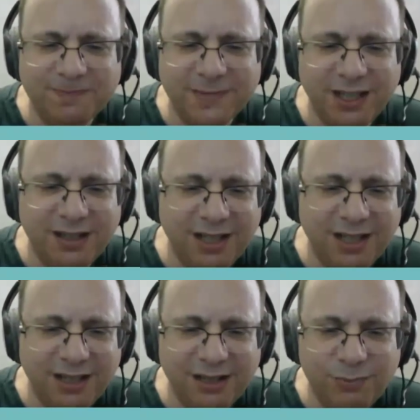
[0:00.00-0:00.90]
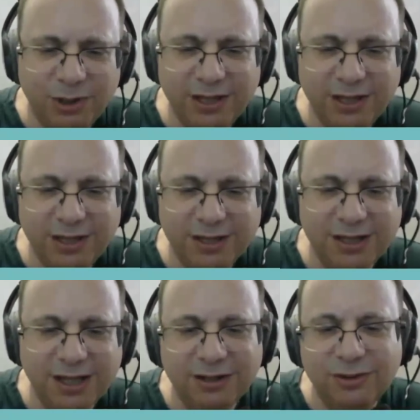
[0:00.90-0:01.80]
And the ID probably is
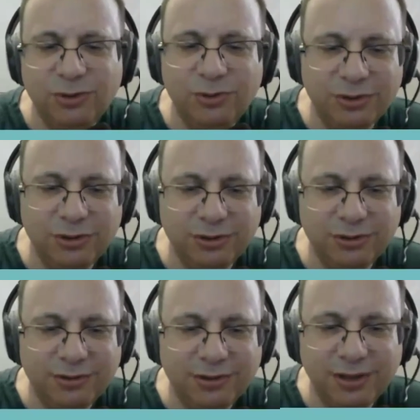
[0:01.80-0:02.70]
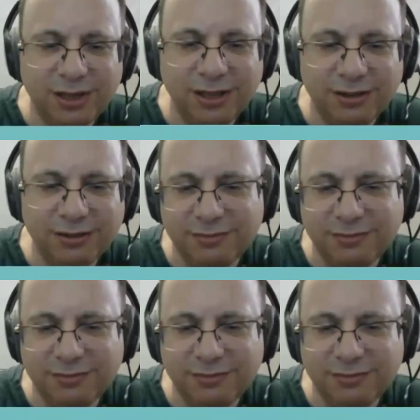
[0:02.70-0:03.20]
not true, but